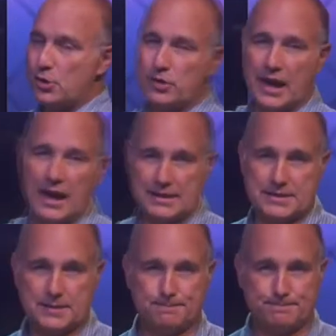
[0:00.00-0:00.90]
you
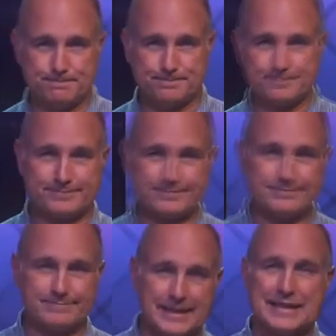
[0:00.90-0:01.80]
not?
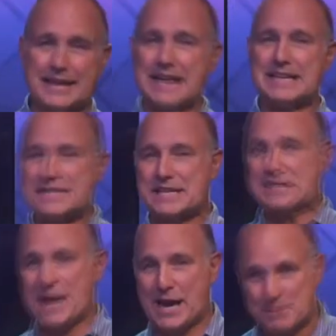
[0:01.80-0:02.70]

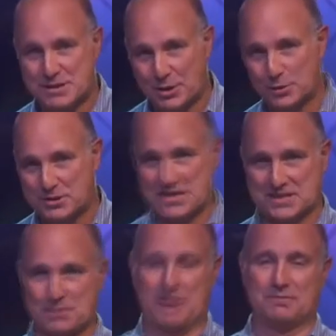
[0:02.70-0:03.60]
96 times in the Old
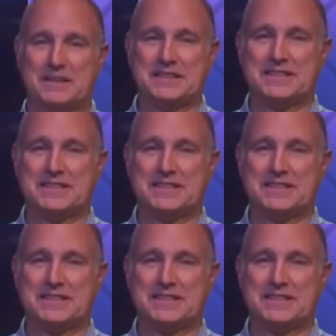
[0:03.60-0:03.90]
Testament,